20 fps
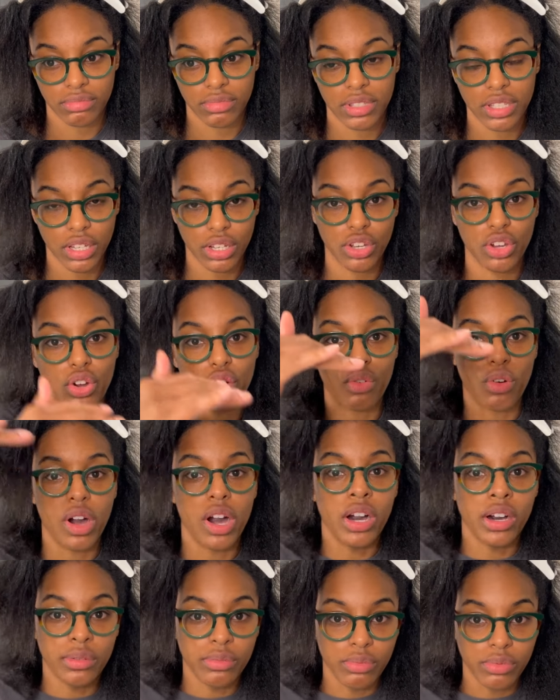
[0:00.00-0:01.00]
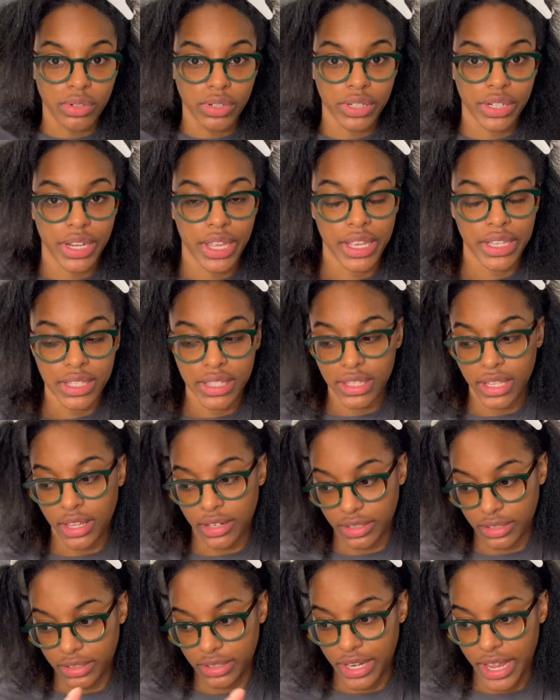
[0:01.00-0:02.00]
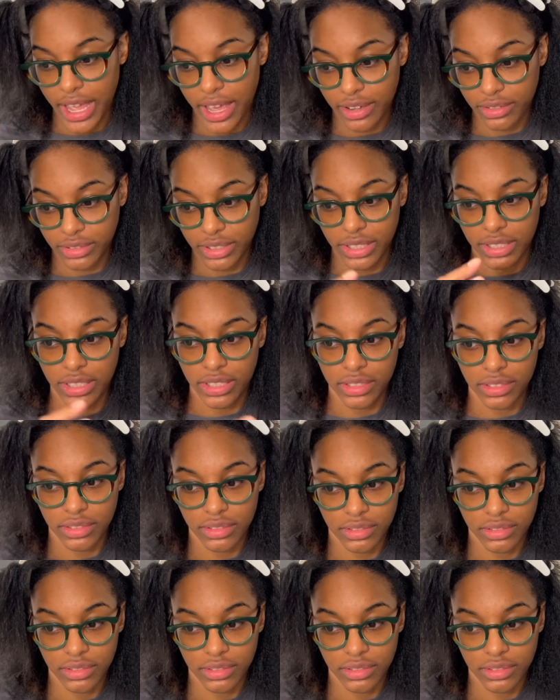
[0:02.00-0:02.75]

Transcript: to go upward instead of down and